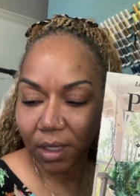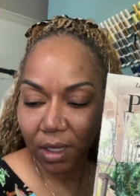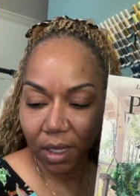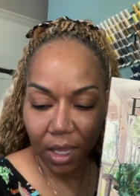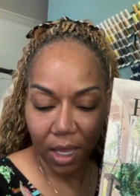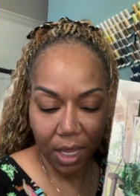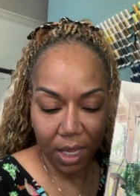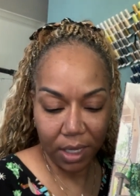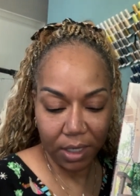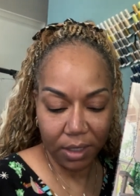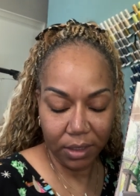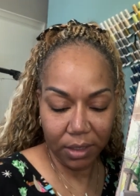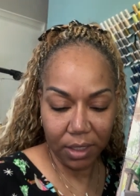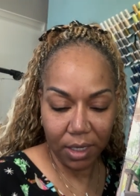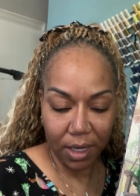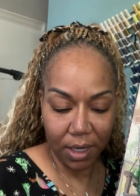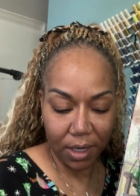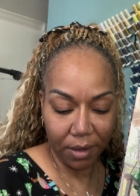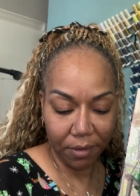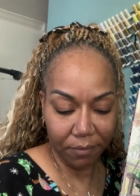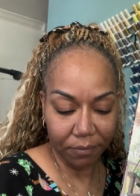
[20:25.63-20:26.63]
And
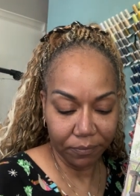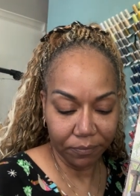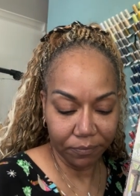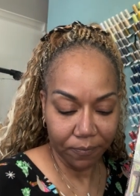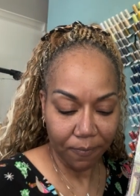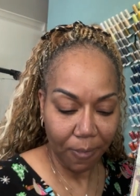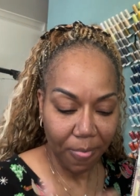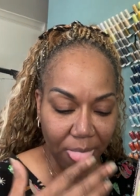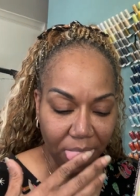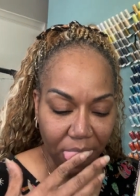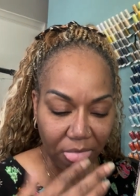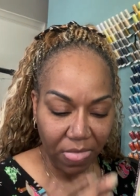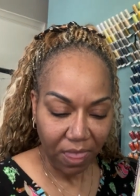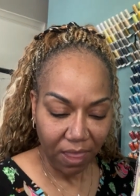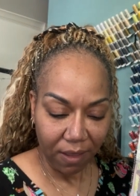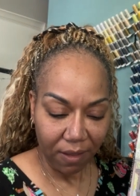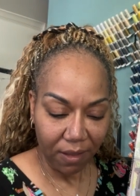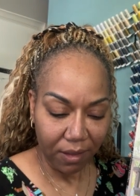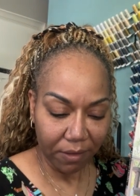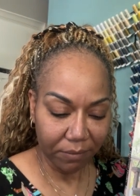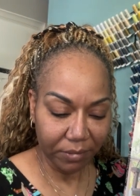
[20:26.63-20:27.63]
let
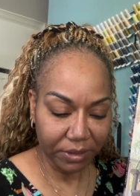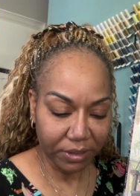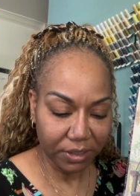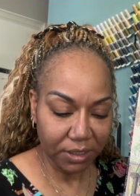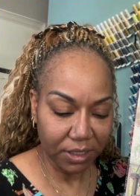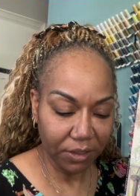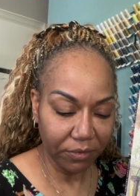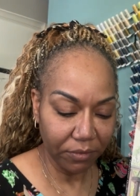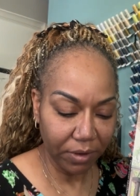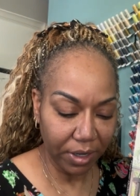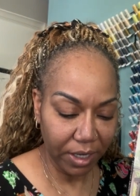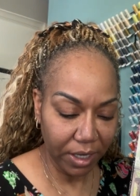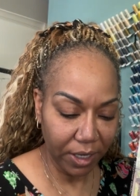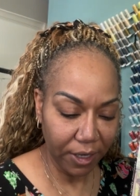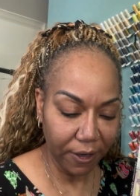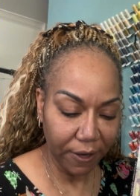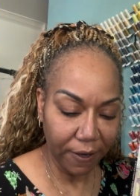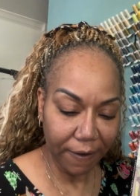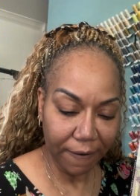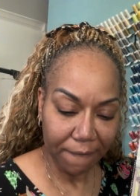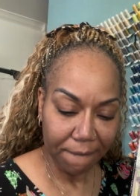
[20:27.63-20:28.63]
me see right
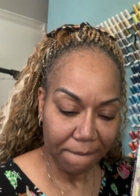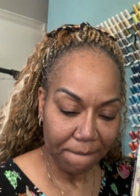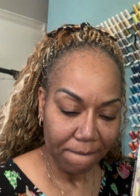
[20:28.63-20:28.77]
here.